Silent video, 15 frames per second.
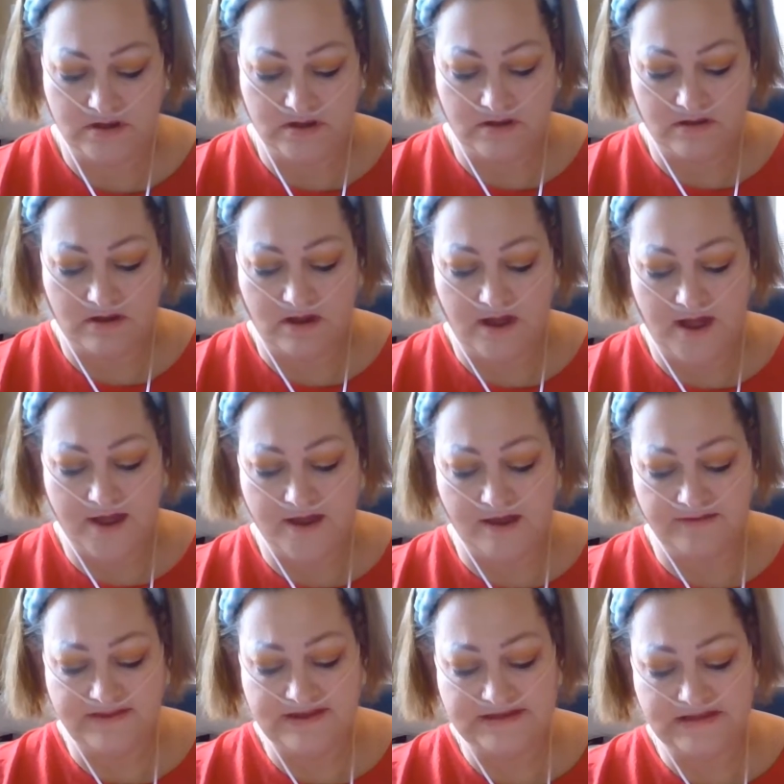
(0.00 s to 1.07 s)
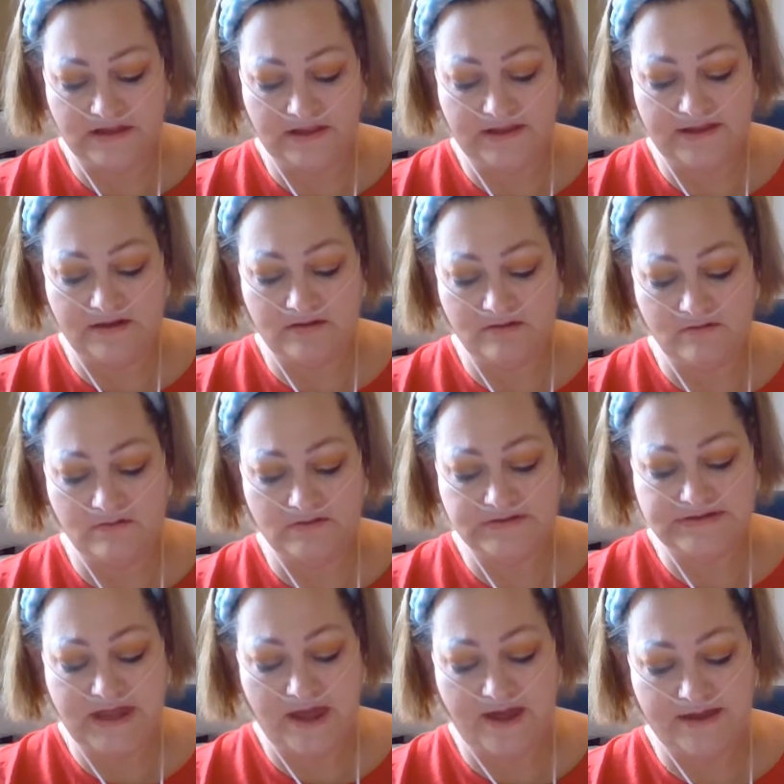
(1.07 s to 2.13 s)
I got this little
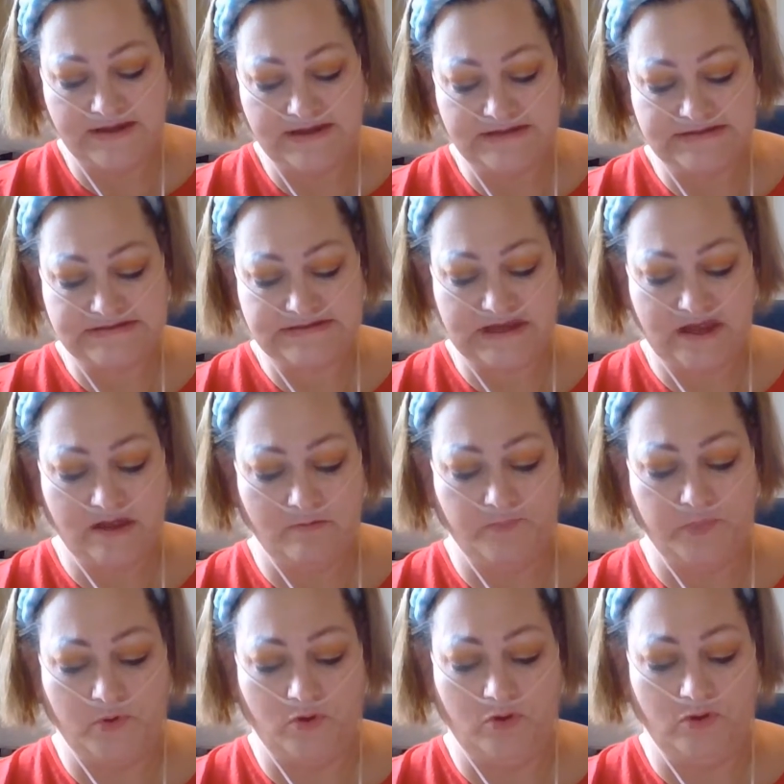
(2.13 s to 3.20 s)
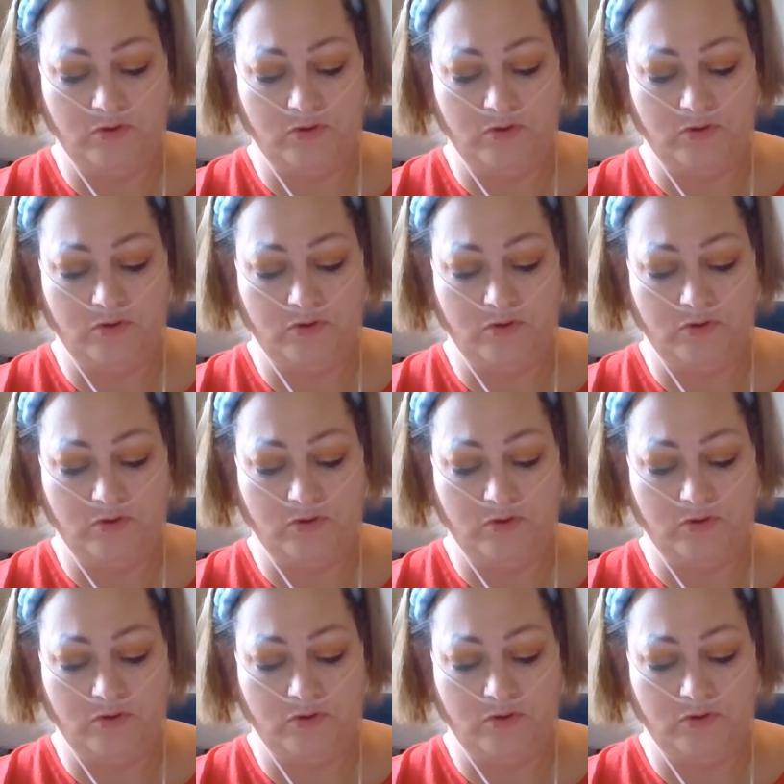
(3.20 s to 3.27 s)
tiny sample.